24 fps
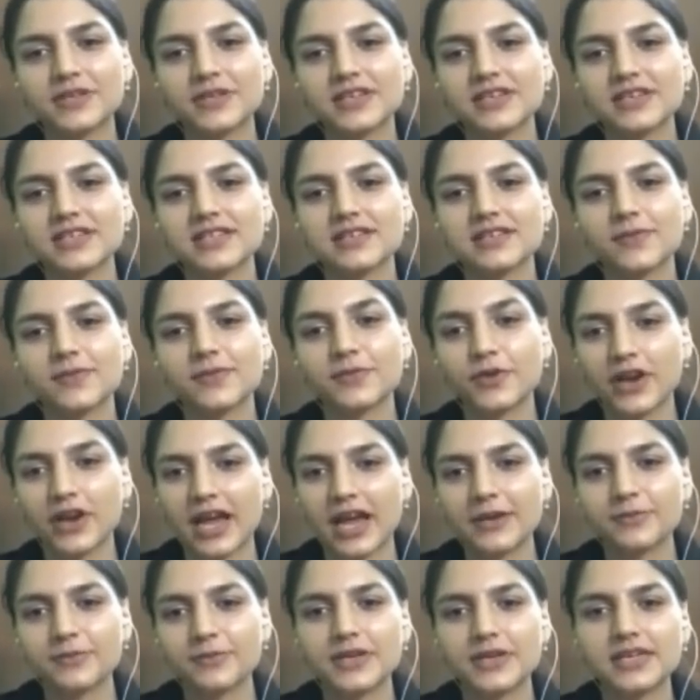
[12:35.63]
because for
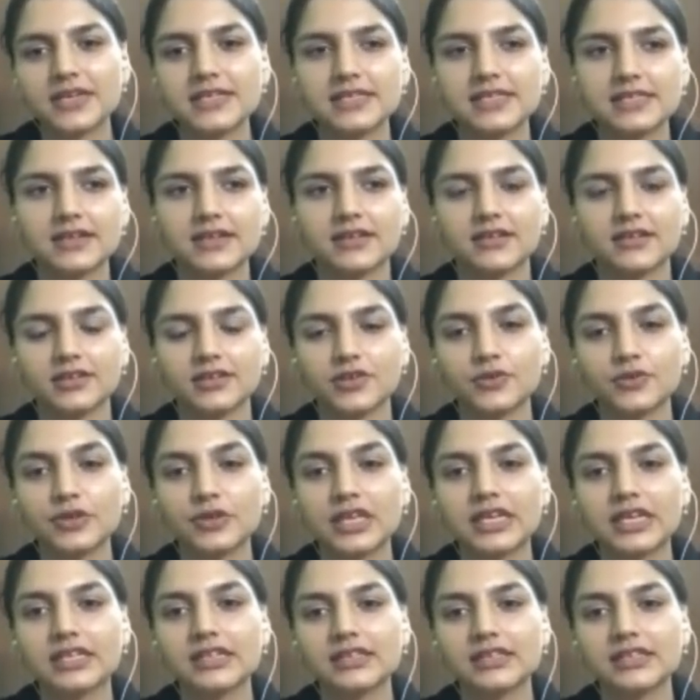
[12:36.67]
IPS you
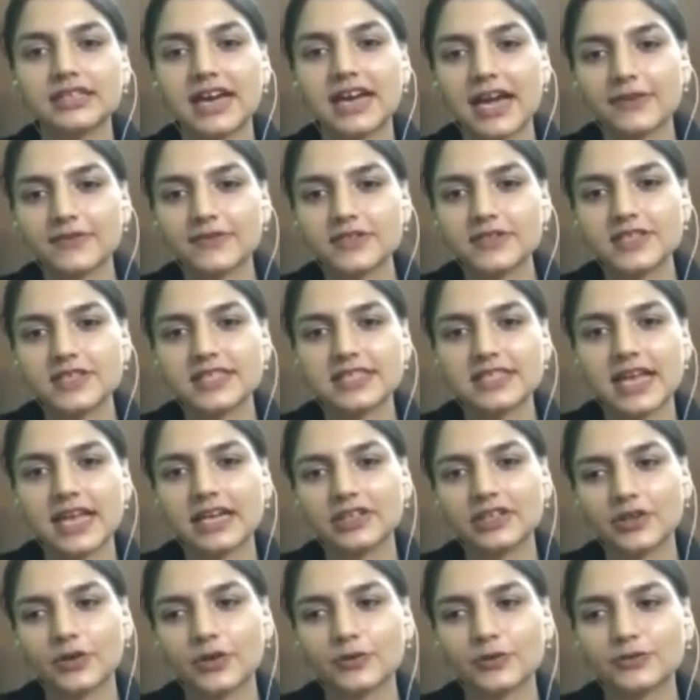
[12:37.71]
need a diverse
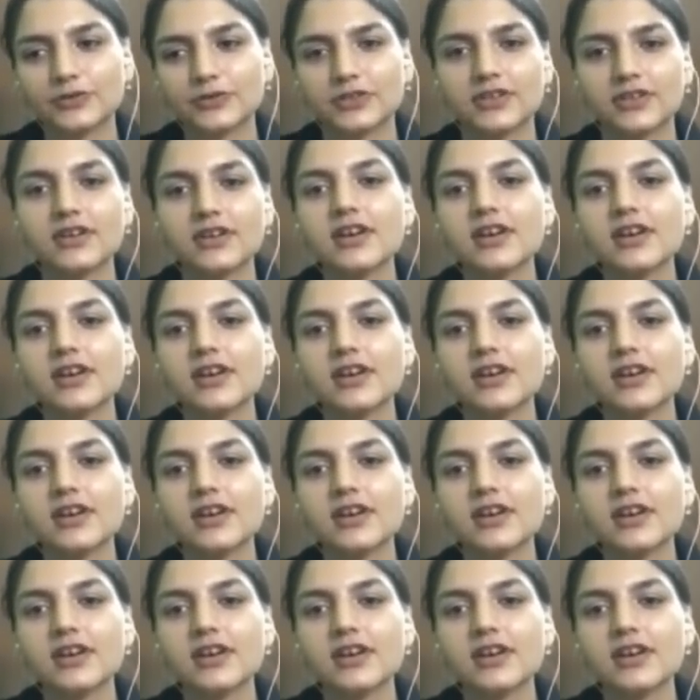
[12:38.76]
set of